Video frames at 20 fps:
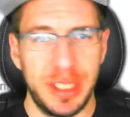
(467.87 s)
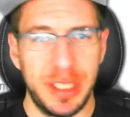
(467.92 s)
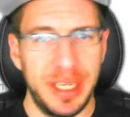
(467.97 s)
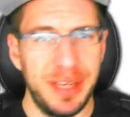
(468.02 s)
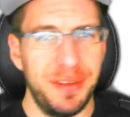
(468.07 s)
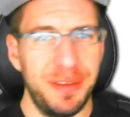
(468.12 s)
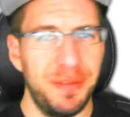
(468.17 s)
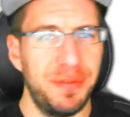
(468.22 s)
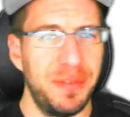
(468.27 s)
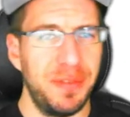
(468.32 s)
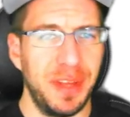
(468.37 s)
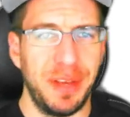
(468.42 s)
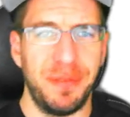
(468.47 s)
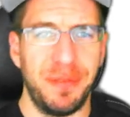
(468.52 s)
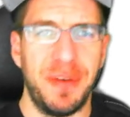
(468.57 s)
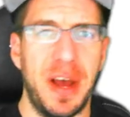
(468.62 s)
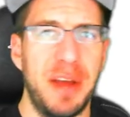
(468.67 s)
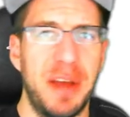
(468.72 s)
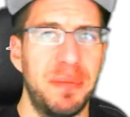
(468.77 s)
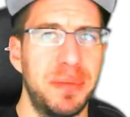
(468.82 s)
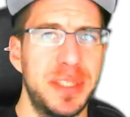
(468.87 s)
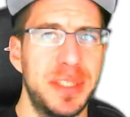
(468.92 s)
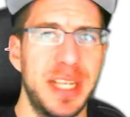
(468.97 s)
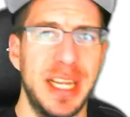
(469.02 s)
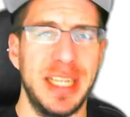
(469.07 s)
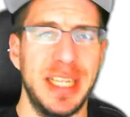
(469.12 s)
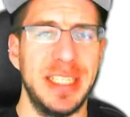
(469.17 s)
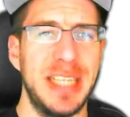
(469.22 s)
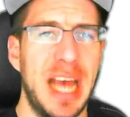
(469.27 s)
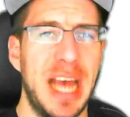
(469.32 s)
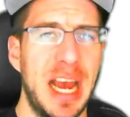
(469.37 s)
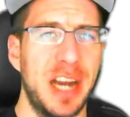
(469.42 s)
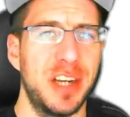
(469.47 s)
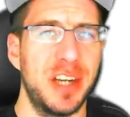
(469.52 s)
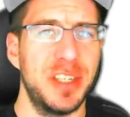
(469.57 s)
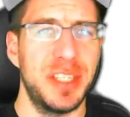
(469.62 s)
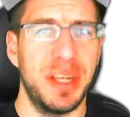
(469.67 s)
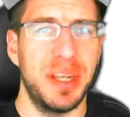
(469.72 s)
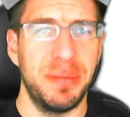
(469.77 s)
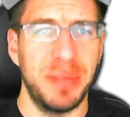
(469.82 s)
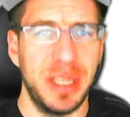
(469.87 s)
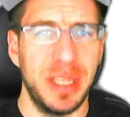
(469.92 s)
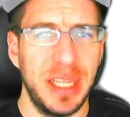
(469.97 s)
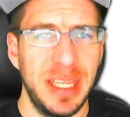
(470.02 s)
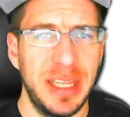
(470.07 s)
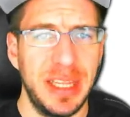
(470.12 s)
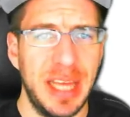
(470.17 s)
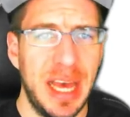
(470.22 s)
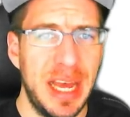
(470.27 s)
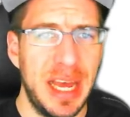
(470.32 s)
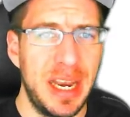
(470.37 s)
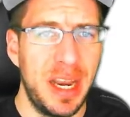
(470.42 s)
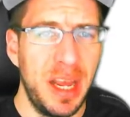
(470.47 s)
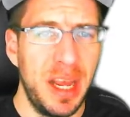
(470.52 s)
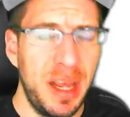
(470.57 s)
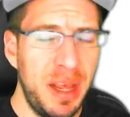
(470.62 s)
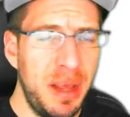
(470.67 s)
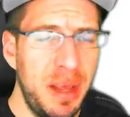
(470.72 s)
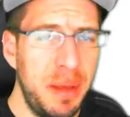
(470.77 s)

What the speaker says: give like 5% attack or something like that.